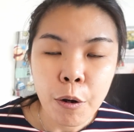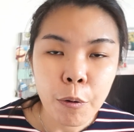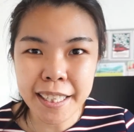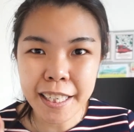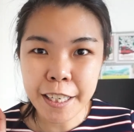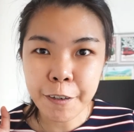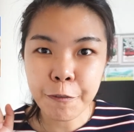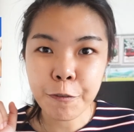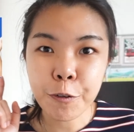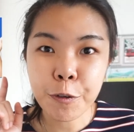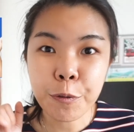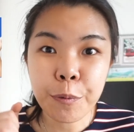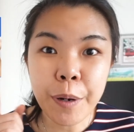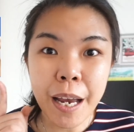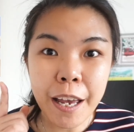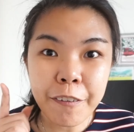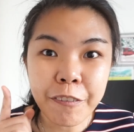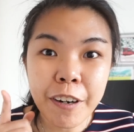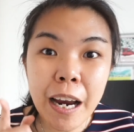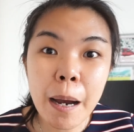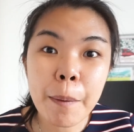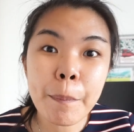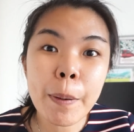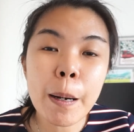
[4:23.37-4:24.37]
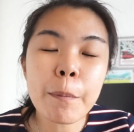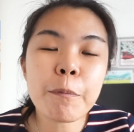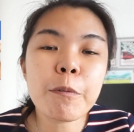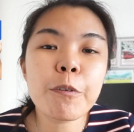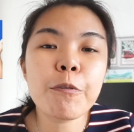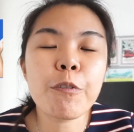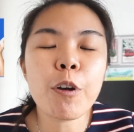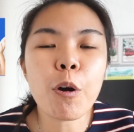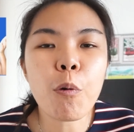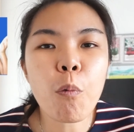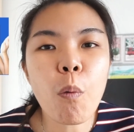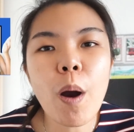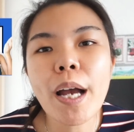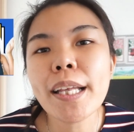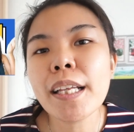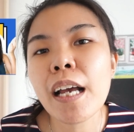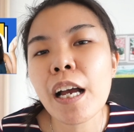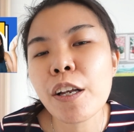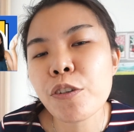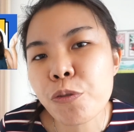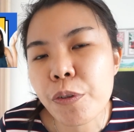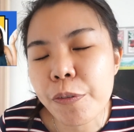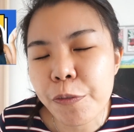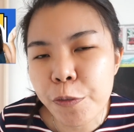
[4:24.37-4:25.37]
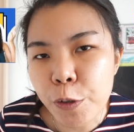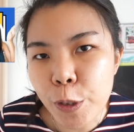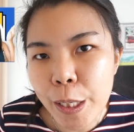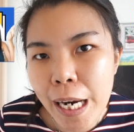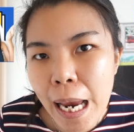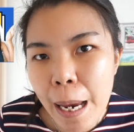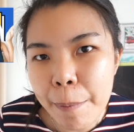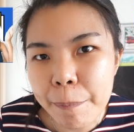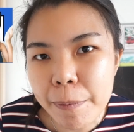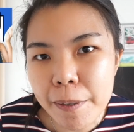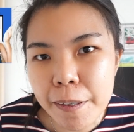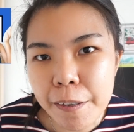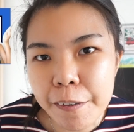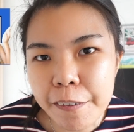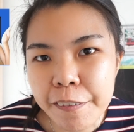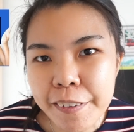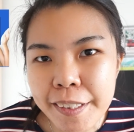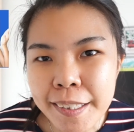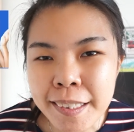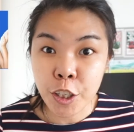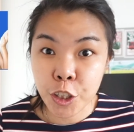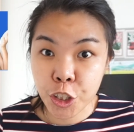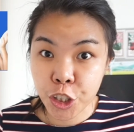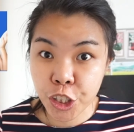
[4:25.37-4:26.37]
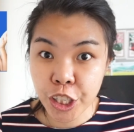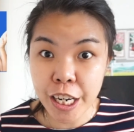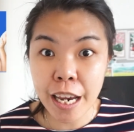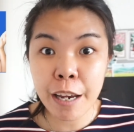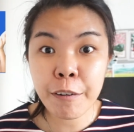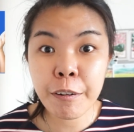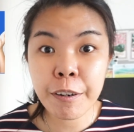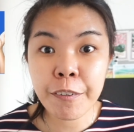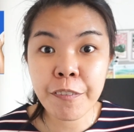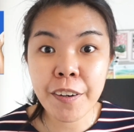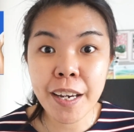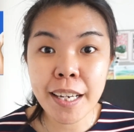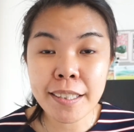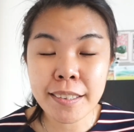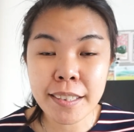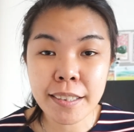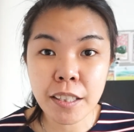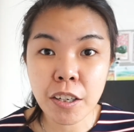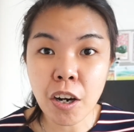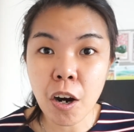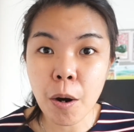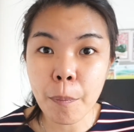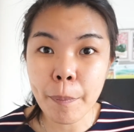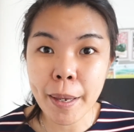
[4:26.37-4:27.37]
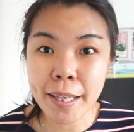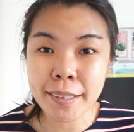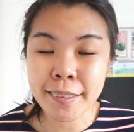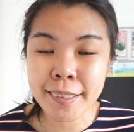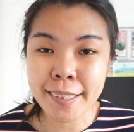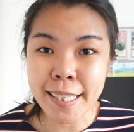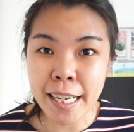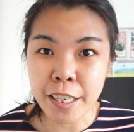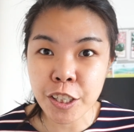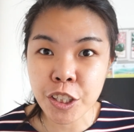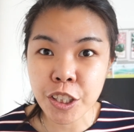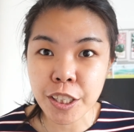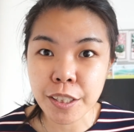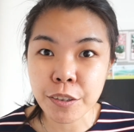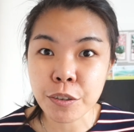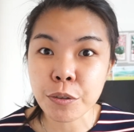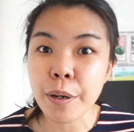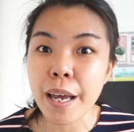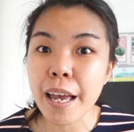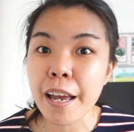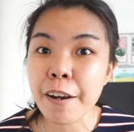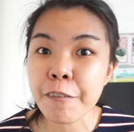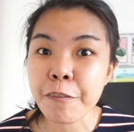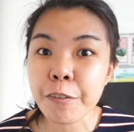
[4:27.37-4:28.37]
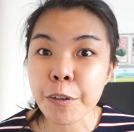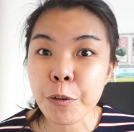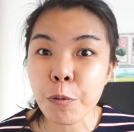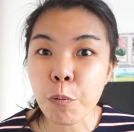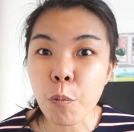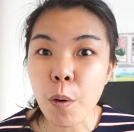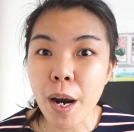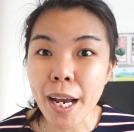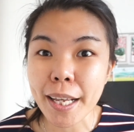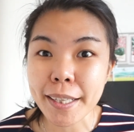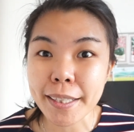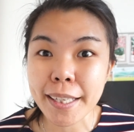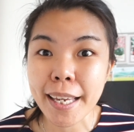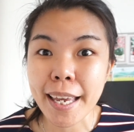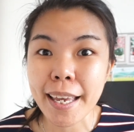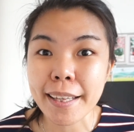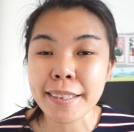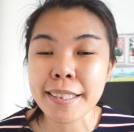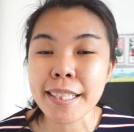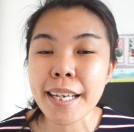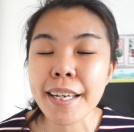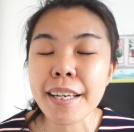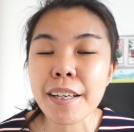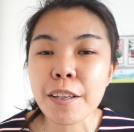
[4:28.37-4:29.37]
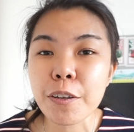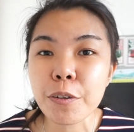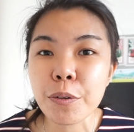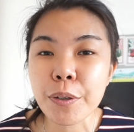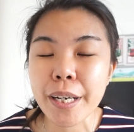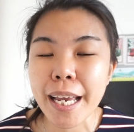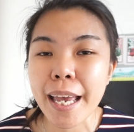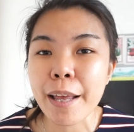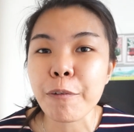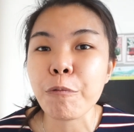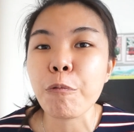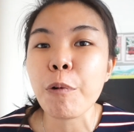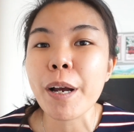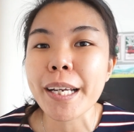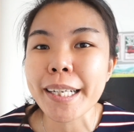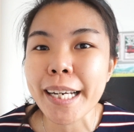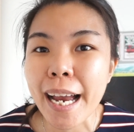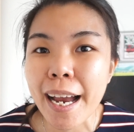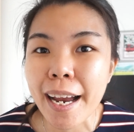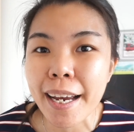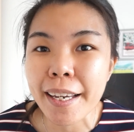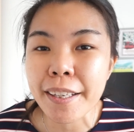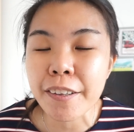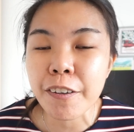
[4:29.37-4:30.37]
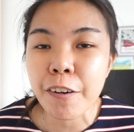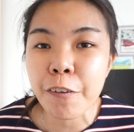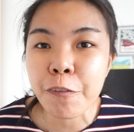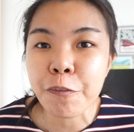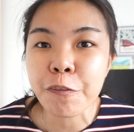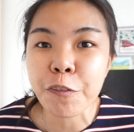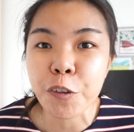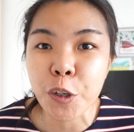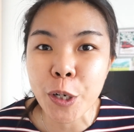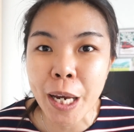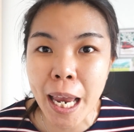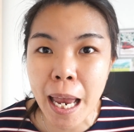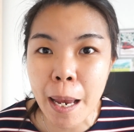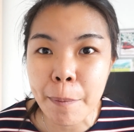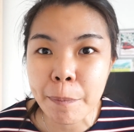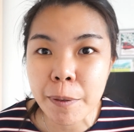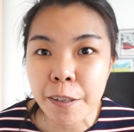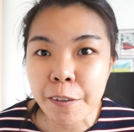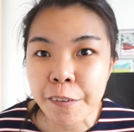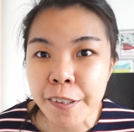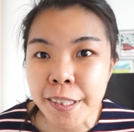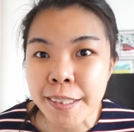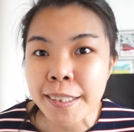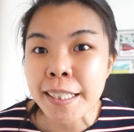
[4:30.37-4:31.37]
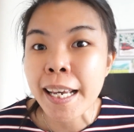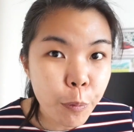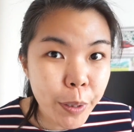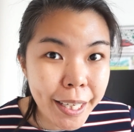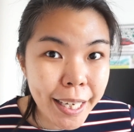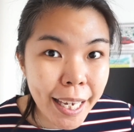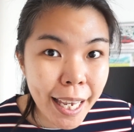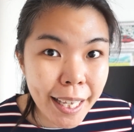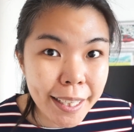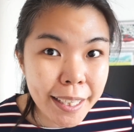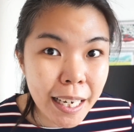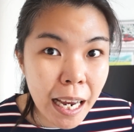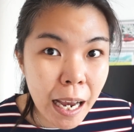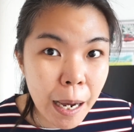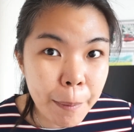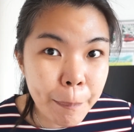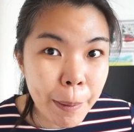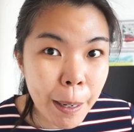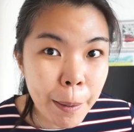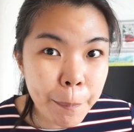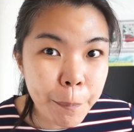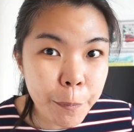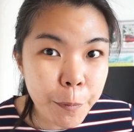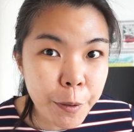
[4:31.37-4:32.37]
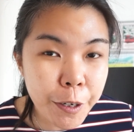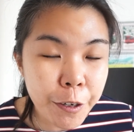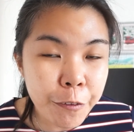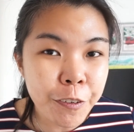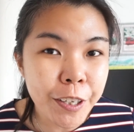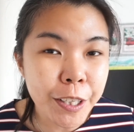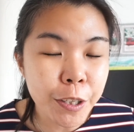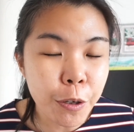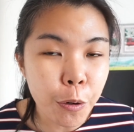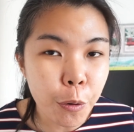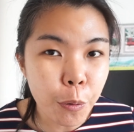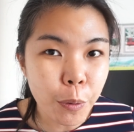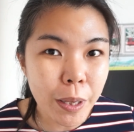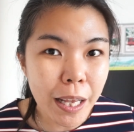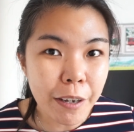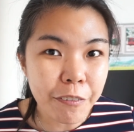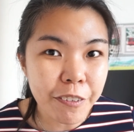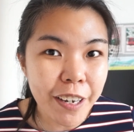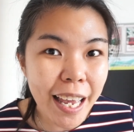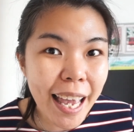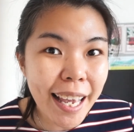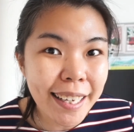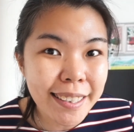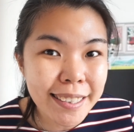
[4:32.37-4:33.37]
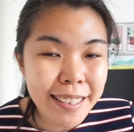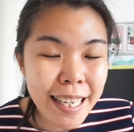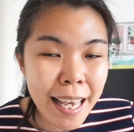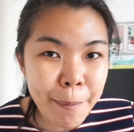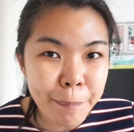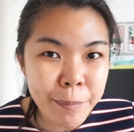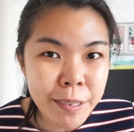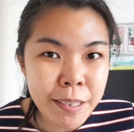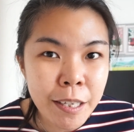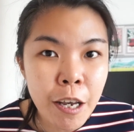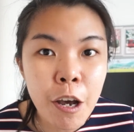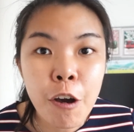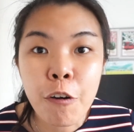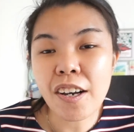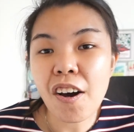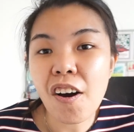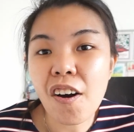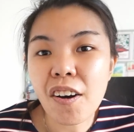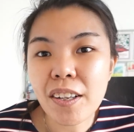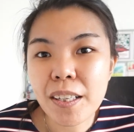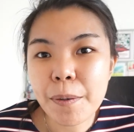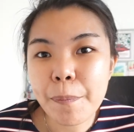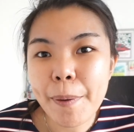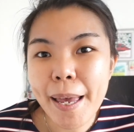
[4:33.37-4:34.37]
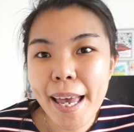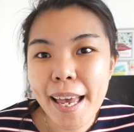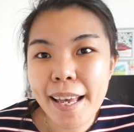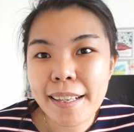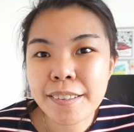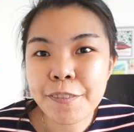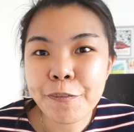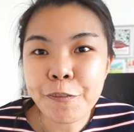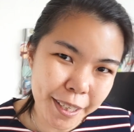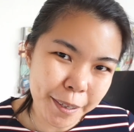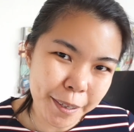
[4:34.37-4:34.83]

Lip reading: If you have come up with your 100 vocabularies, share with us in the comments section so everyone can take a look at what kind of vocabularies we can come up with in O-level exams. All the best.